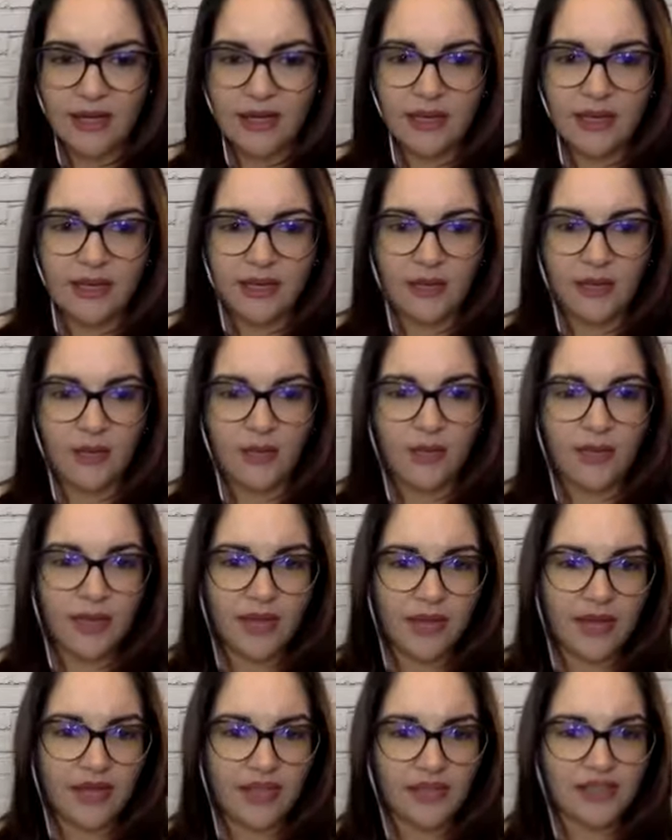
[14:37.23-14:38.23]
Like, oh my
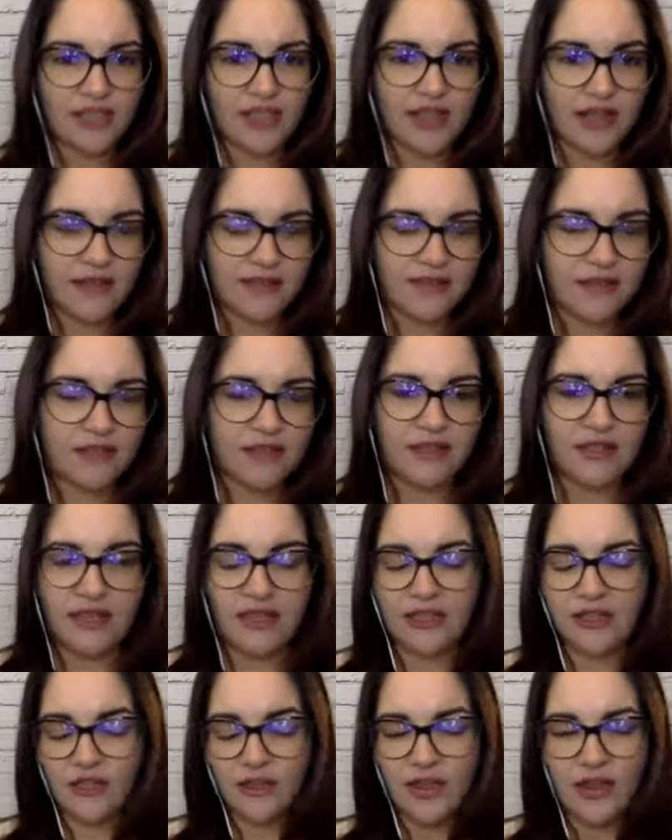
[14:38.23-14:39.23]
gosh,
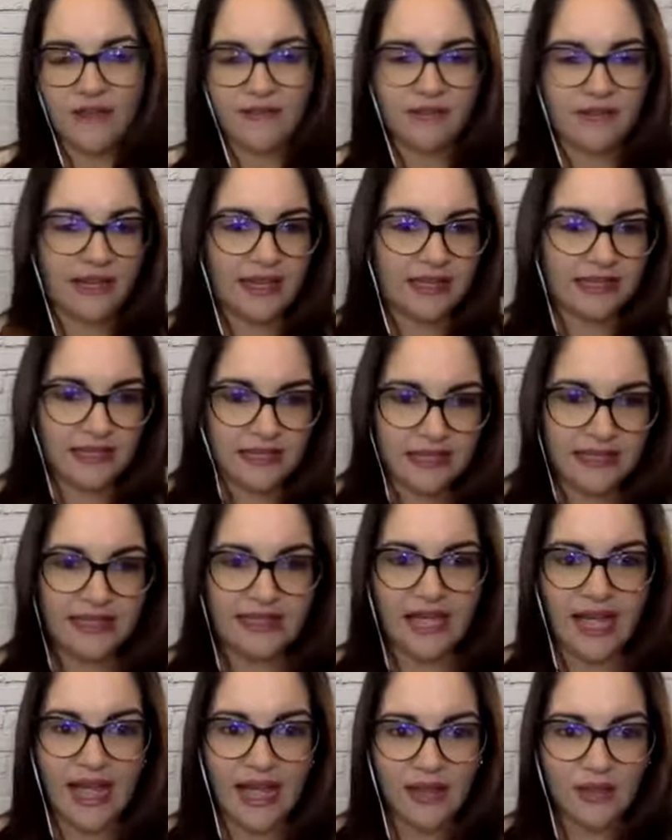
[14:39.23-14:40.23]
then you have to
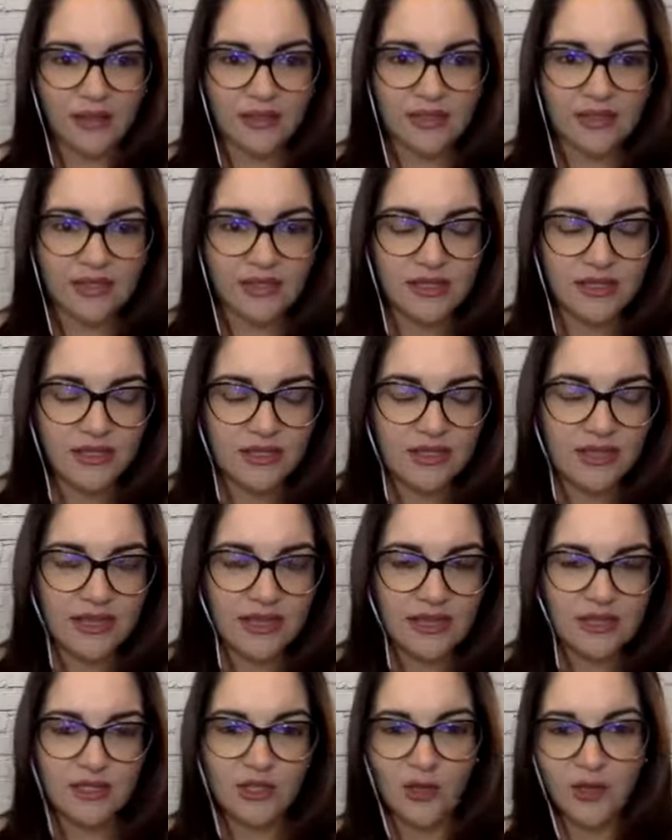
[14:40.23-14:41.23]
clean the house,
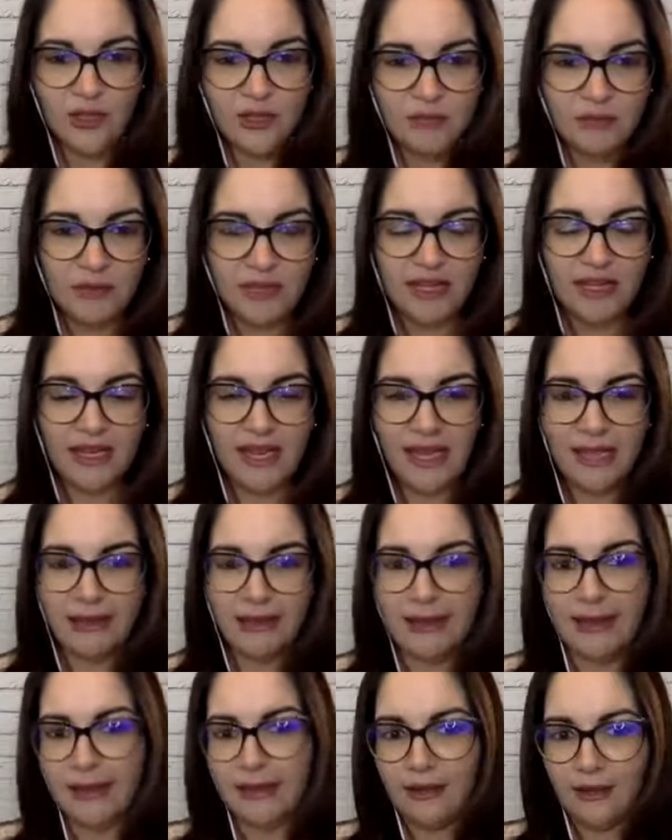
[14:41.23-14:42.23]
so to speak. And
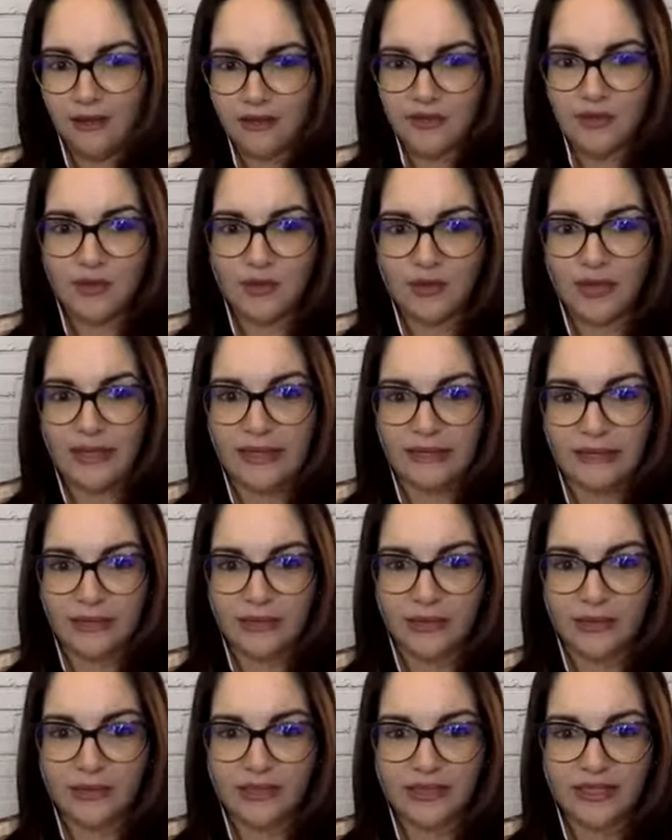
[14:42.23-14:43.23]
also
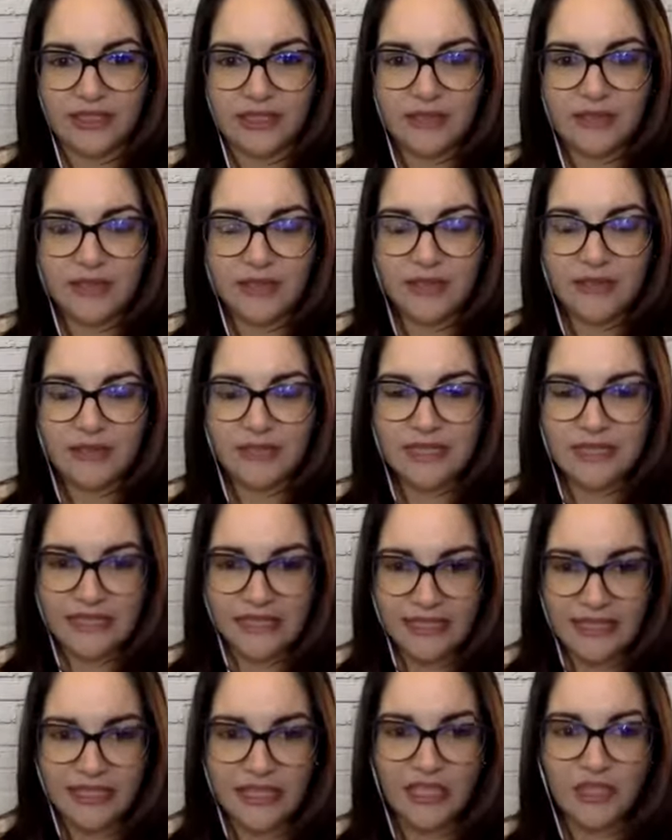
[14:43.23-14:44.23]
literally, sometimes
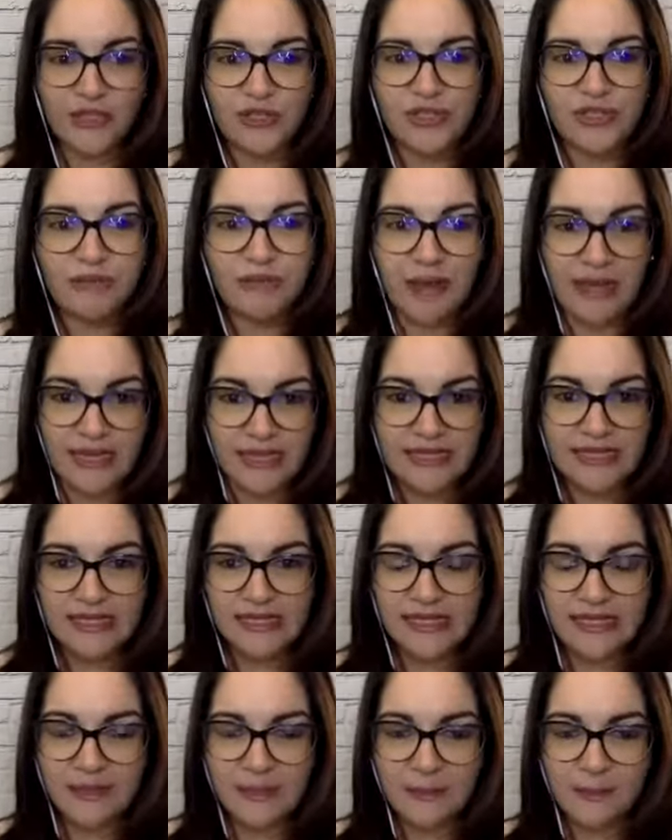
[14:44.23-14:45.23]
cleaning your
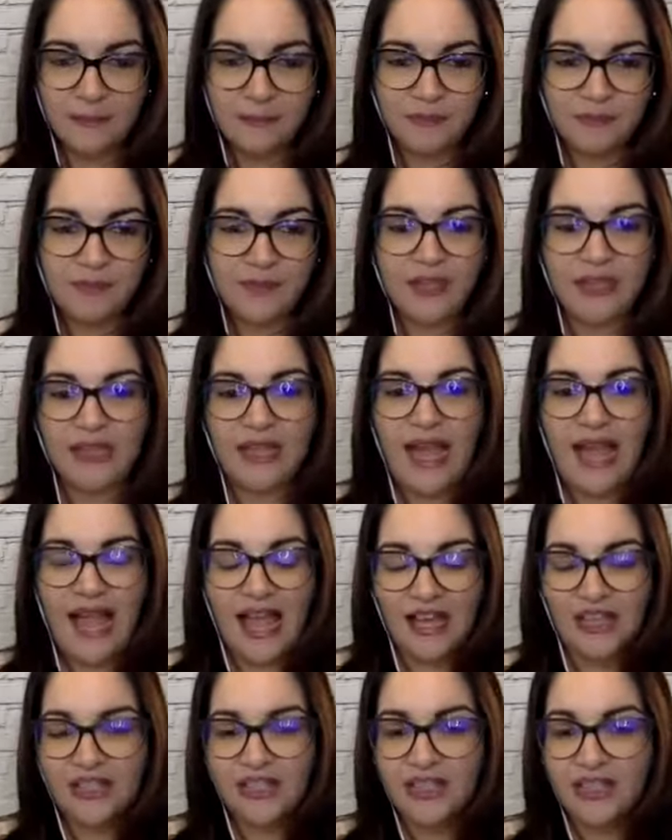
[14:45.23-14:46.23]
space
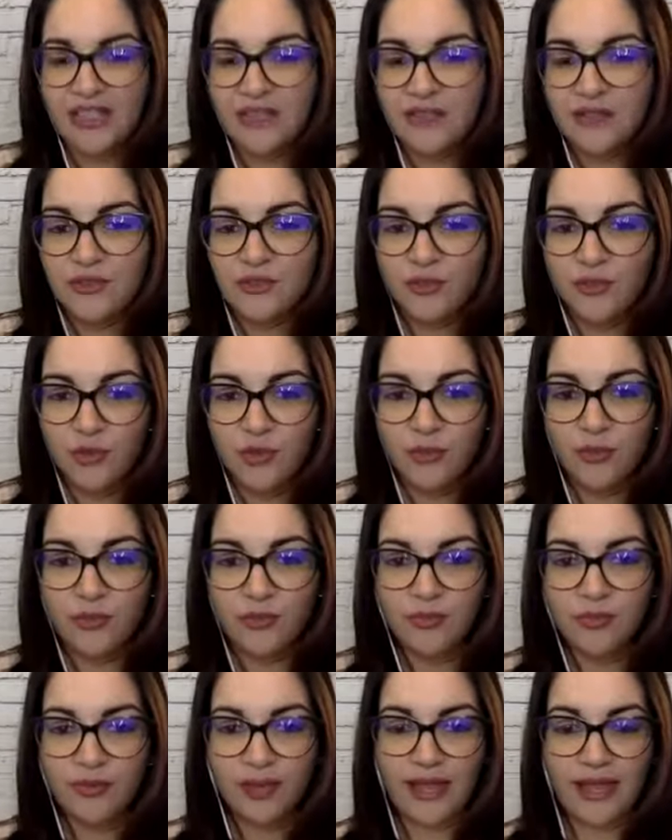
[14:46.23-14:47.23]
actually leaves
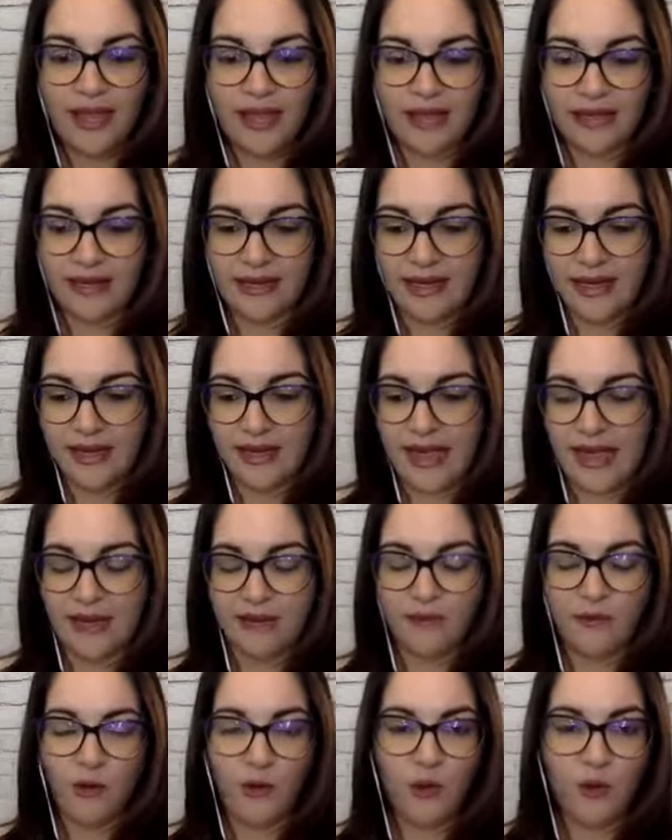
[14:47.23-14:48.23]
room and kind
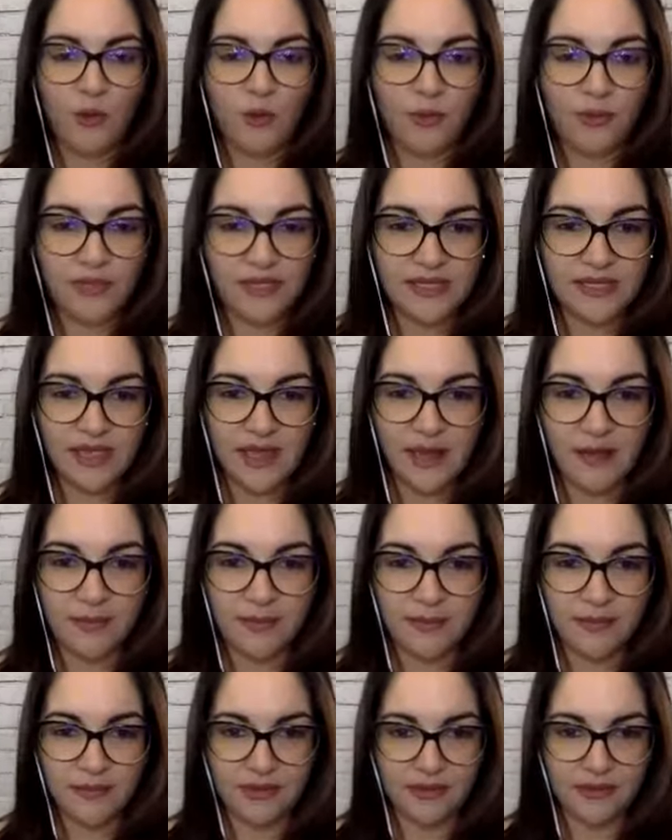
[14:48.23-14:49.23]
of opens
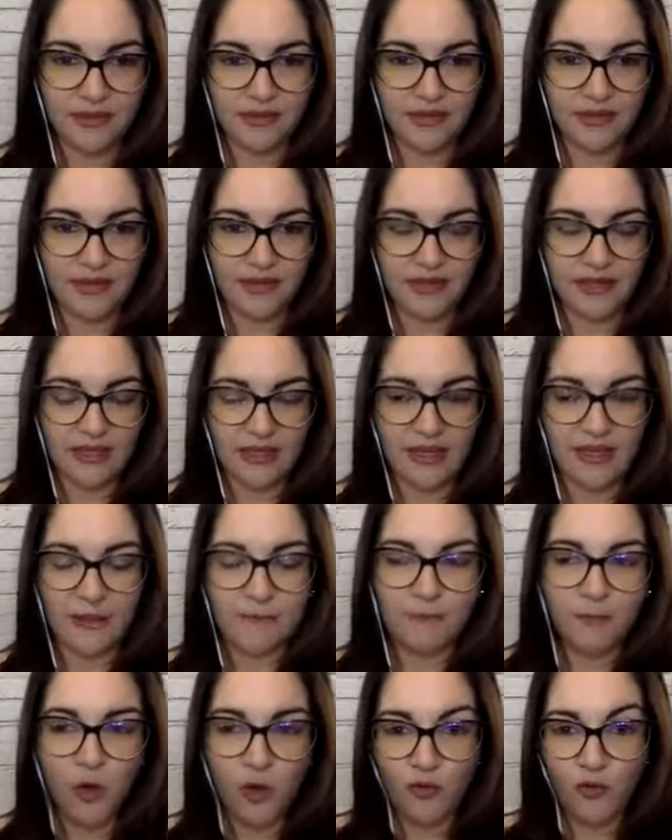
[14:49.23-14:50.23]
up
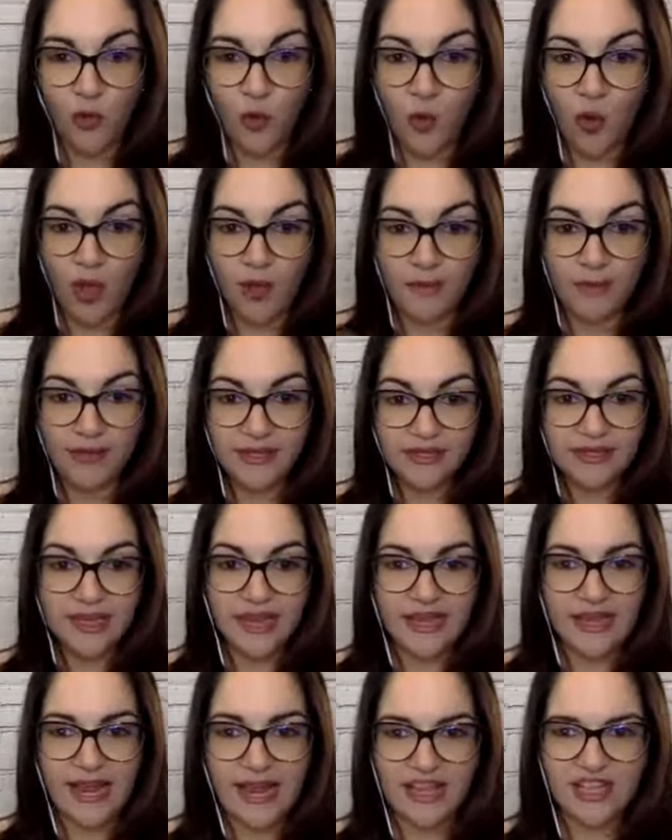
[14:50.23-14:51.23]
overwhelmment
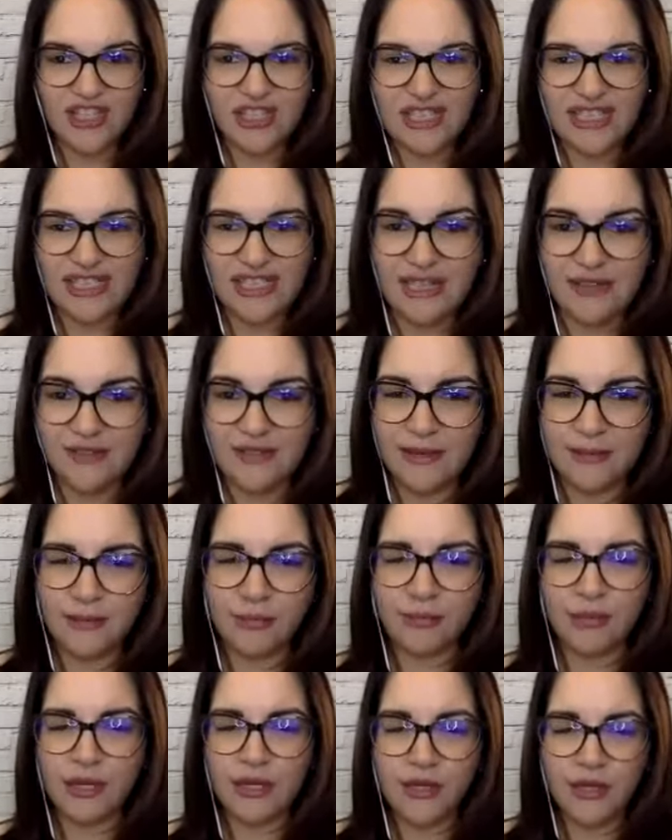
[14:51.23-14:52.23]
and actually gives it
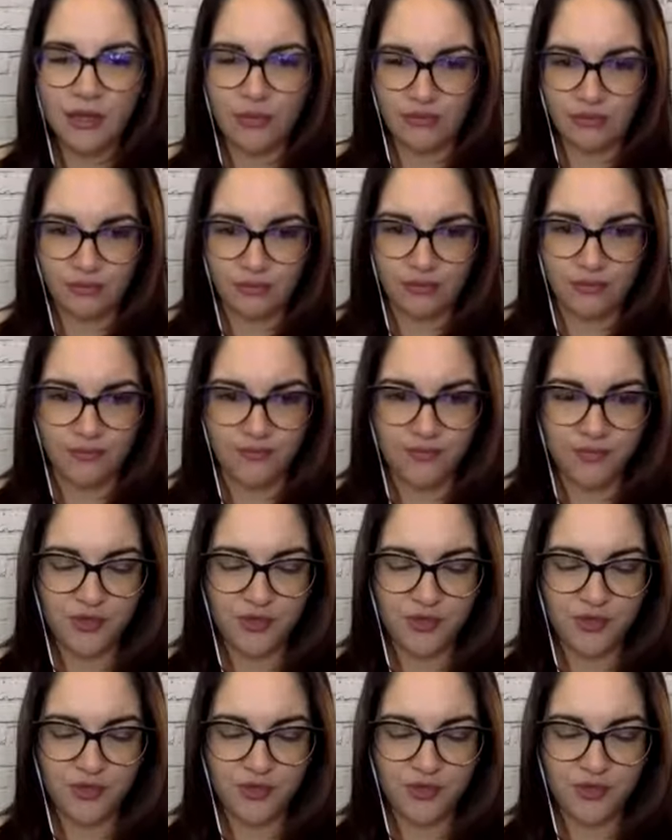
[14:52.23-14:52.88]
breathing room.